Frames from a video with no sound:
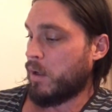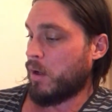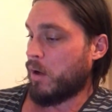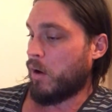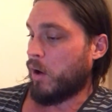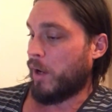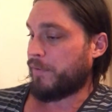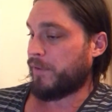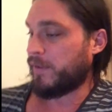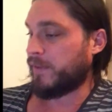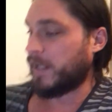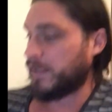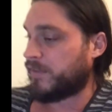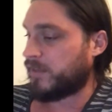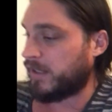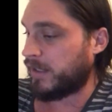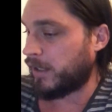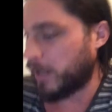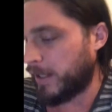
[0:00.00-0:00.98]
I think that's
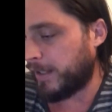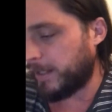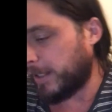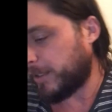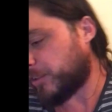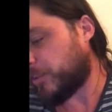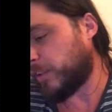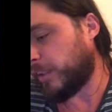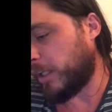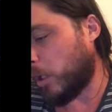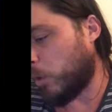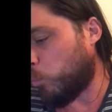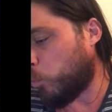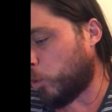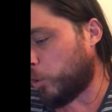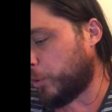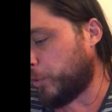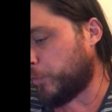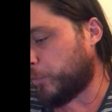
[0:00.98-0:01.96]
it. And actually I
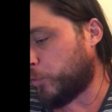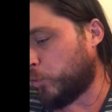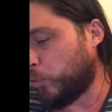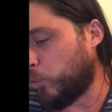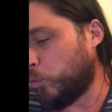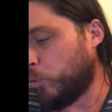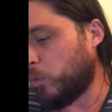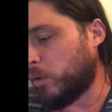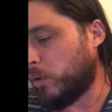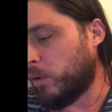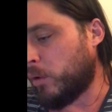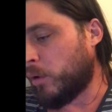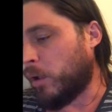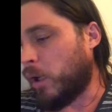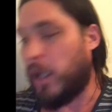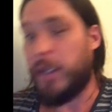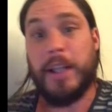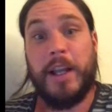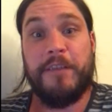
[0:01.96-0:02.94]

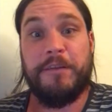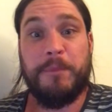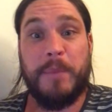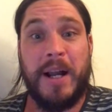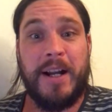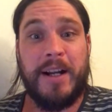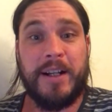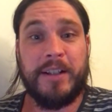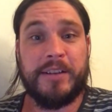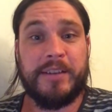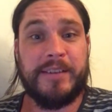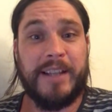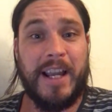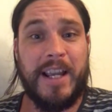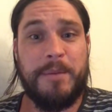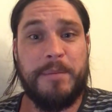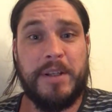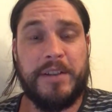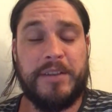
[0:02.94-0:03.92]
love Mark's
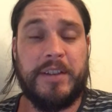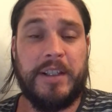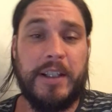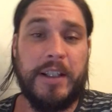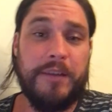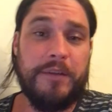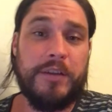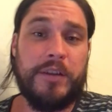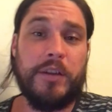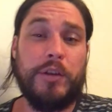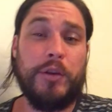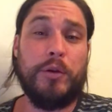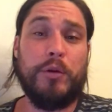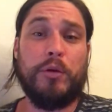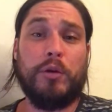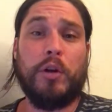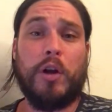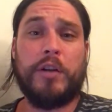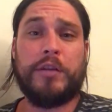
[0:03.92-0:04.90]
statements. He gives you
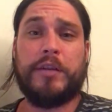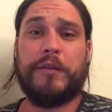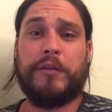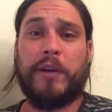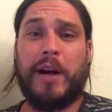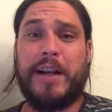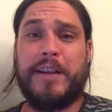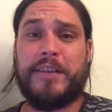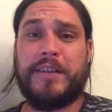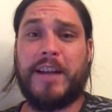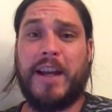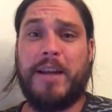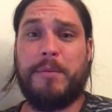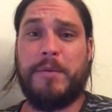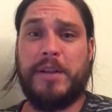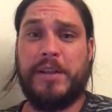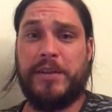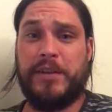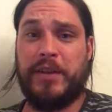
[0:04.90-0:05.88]
lots of great
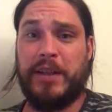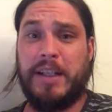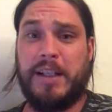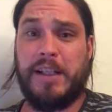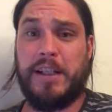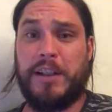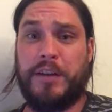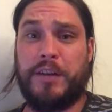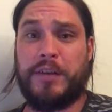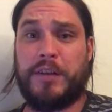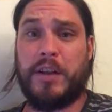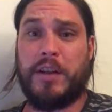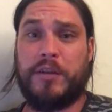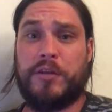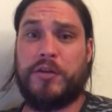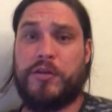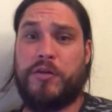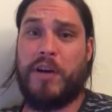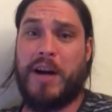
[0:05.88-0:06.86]
statements in his
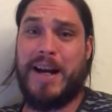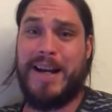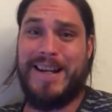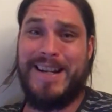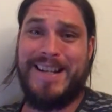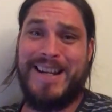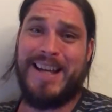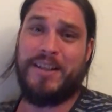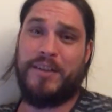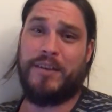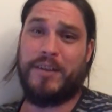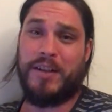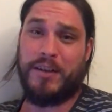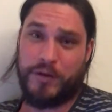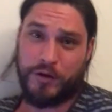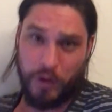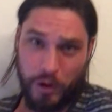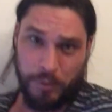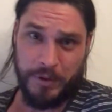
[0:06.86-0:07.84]
training and
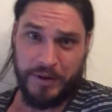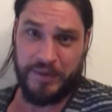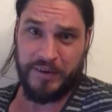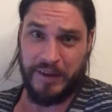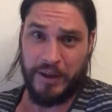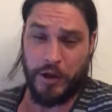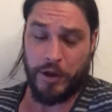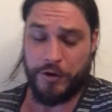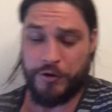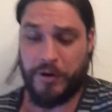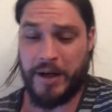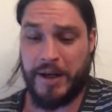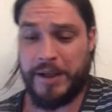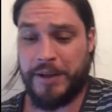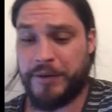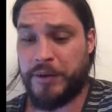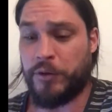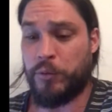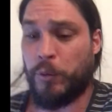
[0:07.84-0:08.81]
Solomon CEO
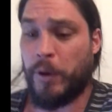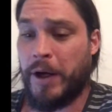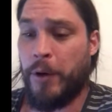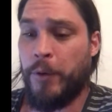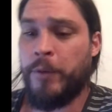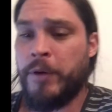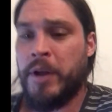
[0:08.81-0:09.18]
trainings as well.